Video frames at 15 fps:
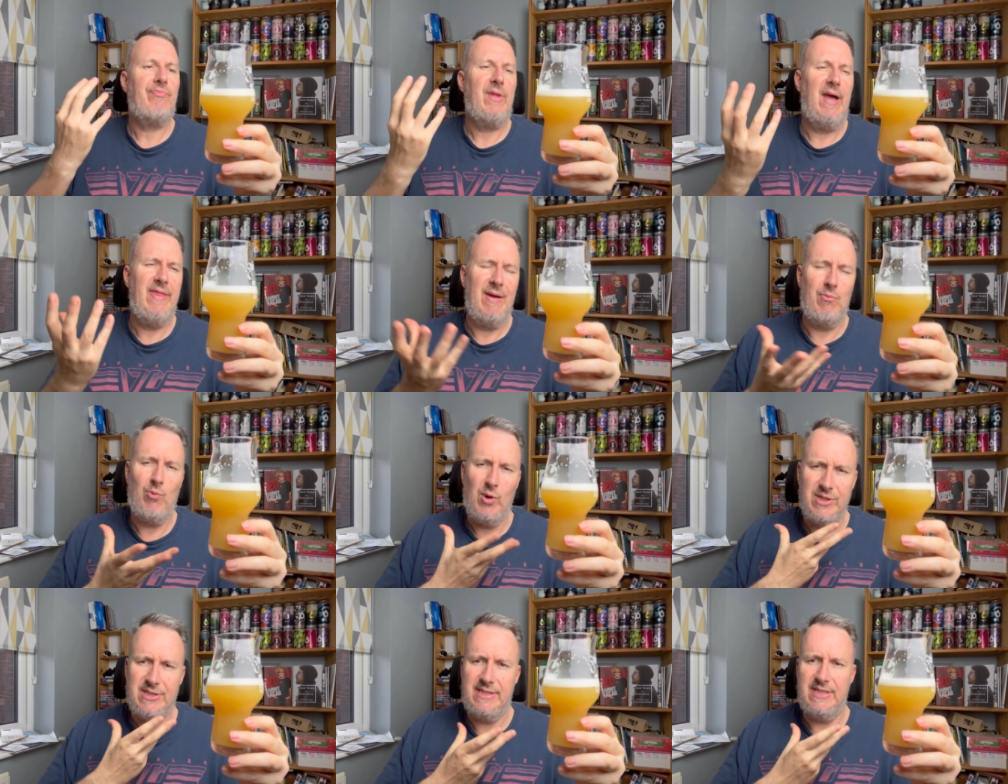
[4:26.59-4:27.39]
and then
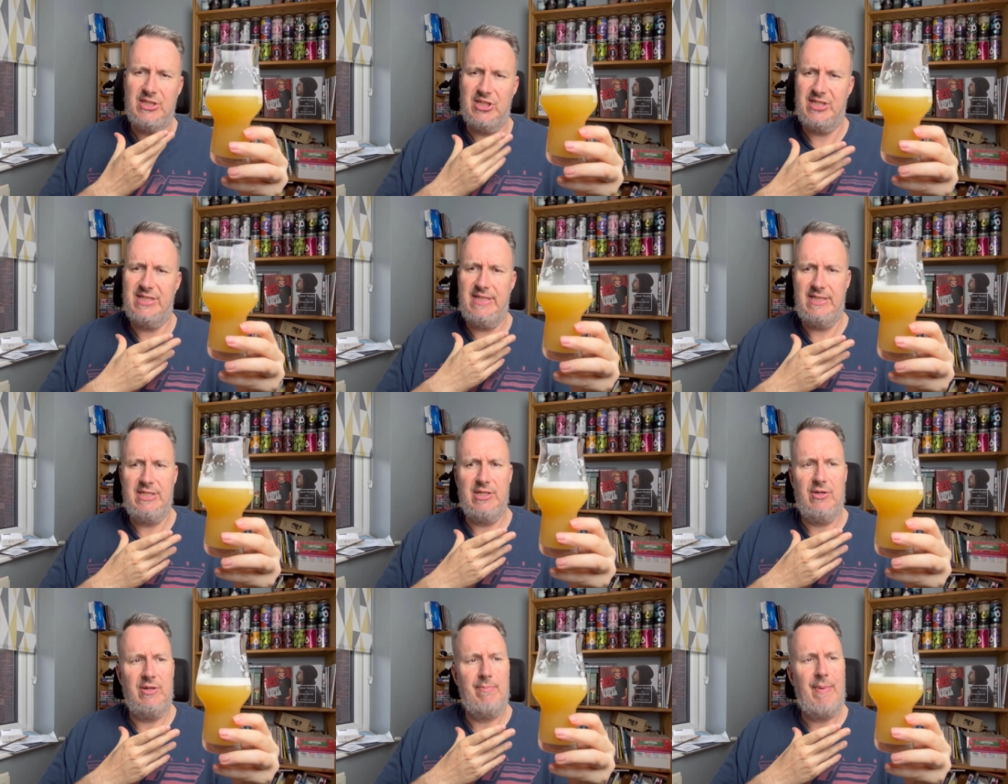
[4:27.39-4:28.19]
once it's just
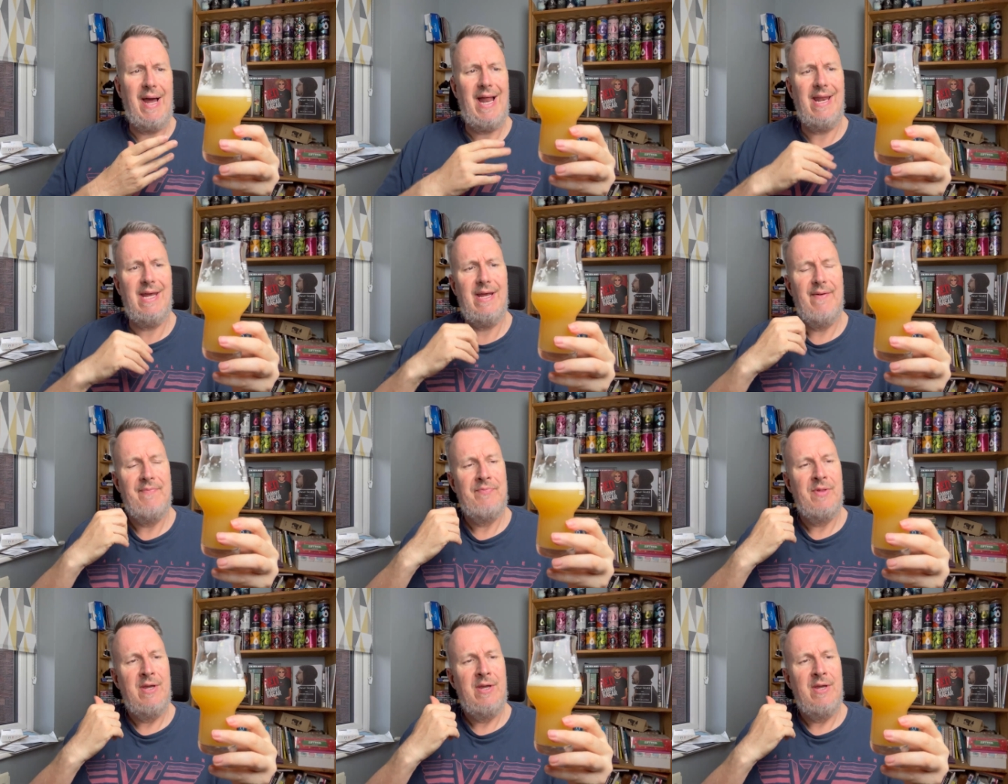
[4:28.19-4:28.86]
sitting on the palate